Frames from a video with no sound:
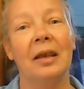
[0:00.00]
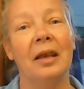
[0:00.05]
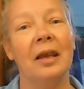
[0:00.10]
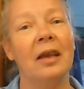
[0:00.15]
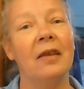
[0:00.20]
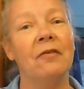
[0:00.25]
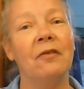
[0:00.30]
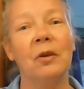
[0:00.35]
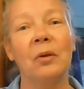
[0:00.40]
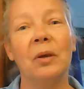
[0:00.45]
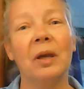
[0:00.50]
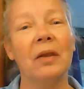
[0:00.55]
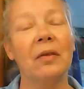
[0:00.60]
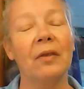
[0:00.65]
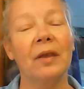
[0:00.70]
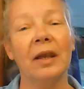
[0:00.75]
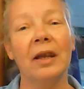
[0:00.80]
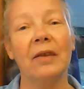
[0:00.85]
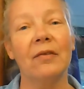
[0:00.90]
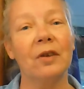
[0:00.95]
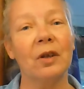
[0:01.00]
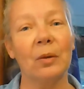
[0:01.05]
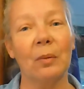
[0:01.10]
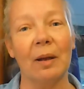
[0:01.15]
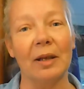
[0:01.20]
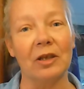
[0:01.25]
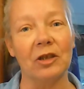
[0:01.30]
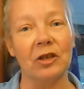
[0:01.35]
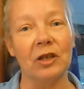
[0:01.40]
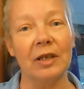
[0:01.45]
if you can think of a
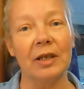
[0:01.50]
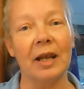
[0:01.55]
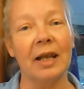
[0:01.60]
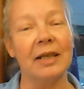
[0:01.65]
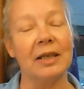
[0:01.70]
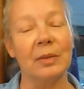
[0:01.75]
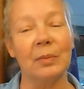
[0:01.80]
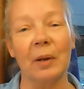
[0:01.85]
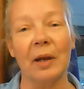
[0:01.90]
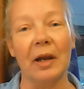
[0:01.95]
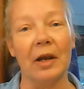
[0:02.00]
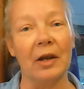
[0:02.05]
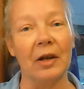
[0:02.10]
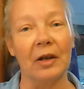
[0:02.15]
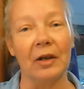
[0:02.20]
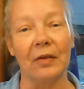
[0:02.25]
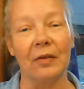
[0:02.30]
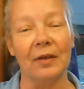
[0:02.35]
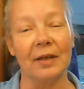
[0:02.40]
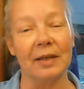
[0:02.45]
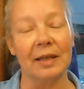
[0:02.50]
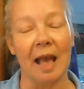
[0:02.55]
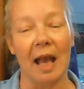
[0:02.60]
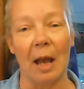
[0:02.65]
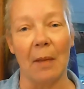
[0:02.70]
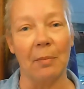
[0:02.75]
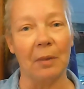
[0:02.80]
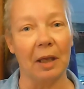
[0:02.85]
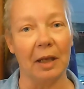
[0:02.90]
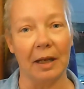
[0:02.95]
question, I swear this
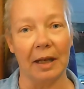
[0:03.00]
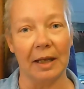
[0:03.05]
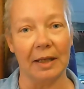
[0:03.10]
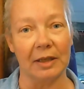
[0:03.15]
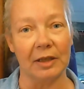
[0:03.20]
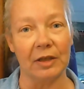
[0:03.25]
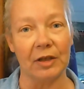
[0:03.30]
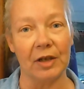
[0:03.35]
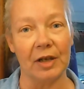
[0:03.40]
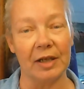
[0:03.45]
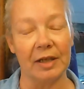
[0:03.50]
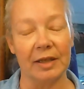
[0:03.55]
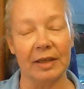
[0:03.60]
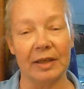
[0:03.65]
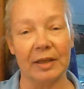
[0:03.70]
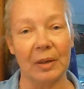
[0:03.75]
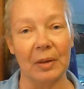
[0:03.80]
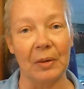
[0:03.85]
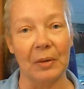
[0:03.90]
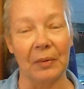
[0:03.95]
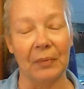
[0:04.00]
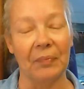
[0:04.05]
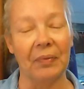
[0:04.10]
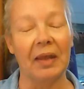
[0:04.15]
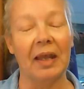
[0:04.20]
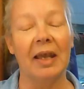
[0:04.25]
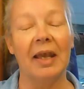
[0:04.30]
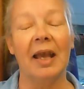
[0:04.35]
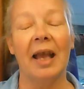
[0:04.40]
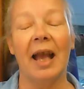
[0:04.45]
app can answer it. So
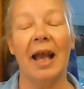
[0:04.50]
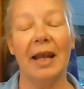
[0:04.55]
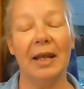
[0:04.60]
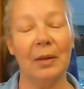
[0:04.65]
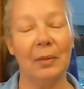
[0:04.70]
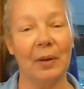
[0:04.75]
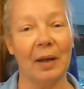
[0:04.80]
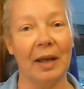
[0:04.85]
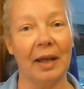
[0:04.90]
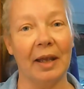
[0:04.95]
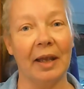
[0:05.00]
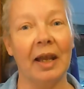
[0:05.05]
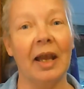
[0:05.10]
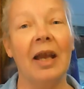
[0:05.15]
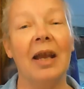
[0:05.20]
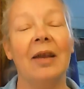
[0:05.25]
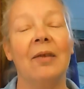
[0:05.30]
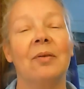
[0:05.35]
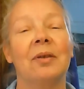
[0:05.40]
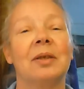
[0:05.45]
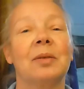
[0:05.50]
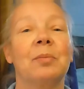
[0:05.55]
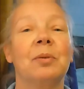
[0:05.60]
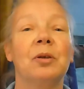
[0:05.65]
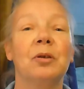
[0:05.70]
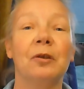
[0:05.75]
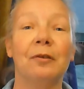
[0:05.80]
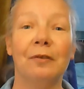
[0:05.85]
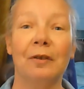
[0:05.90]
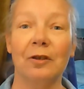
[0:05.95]
anyway, it was a
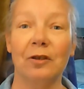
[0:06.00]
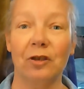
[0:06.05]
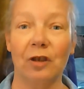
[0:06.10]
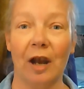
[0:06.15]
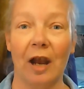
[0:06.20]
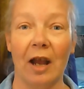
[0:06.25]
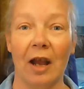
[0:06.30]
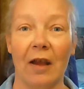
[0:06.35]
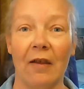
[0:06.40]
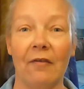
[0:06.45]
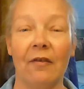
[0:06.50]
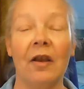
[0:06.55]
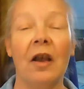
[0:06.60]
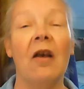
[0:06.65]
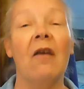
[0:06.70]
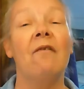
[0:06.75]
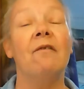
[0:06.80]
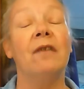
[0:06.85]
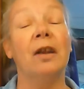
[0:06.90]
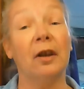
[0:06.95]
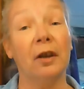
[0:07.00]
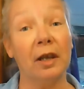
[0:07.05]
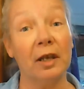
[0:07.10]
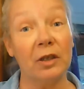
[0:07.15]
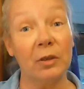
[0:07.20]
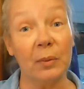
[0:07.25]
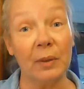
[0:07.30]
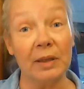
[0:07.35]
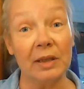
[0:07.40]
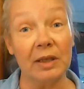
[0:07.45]
beautiful drive, very
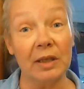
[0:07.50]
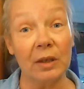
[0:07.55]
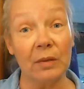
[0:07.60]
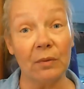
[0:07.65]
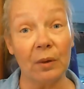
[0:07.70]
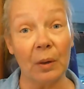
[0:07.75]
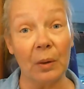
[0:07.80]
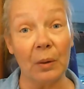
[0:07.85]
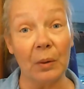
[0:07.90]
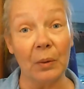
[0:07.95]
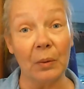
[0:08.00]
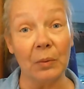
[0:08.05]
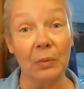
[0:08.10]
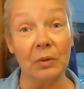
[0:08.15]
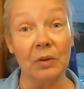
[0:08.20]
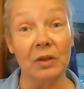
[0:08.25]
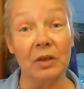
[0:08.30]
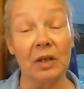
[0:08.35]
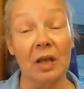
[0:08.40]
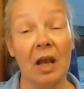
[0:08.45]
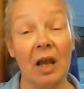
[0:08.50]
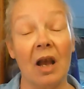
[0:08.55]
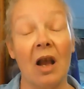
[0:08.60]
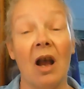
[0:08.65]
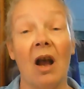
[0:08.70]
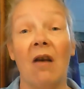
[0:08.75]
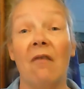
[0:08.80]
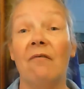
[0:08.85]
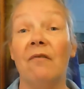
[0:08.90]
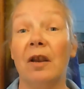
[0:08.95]
twisty roads,
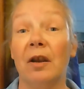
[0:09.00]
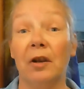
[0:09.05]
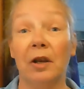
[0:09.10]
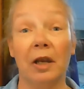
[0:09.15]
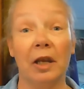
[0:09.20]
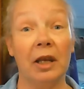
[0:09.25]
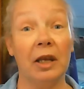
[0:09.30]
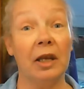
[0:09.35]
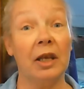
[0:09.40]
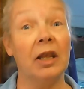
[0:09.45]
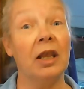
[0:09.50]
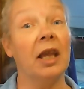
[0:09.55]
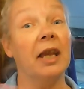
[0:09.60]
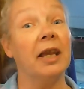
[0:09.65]
very